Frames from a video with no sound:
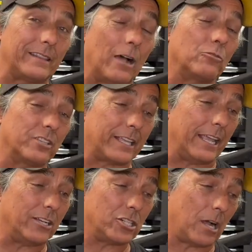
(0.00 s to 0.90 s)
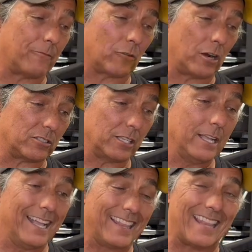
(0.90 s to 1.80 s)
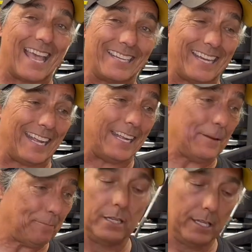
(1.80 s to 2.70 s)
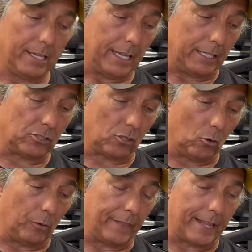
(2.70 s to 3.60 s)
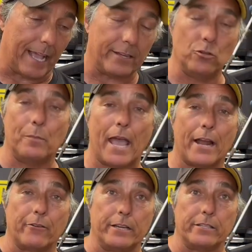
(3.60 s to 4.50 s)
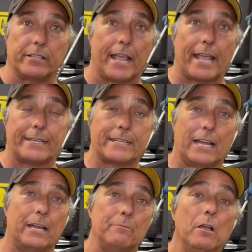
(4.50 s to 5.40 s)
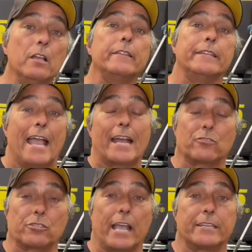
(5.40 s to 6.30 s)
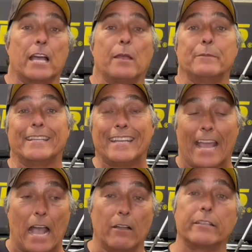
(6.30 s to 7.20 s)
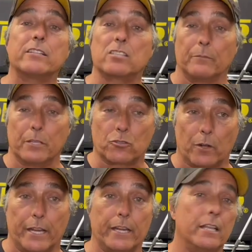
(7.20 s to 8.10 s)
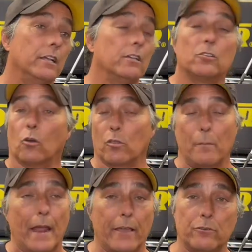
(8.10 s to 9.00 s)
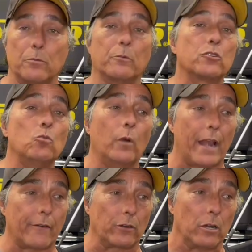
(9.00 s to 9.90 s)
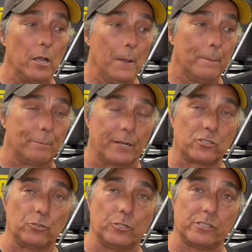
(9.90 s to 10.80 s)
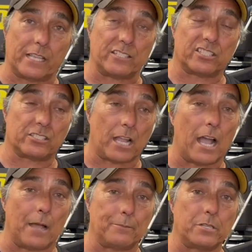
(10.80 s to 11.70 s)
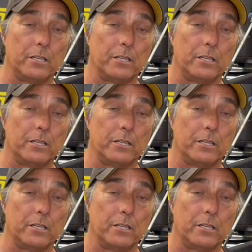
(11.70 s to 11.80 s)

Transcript: that was a cake job for us that day. And so when they got new batteries, the actors had time to get out, get something to drink, go to the bathroom, or do whatever. But as soon as they stopped,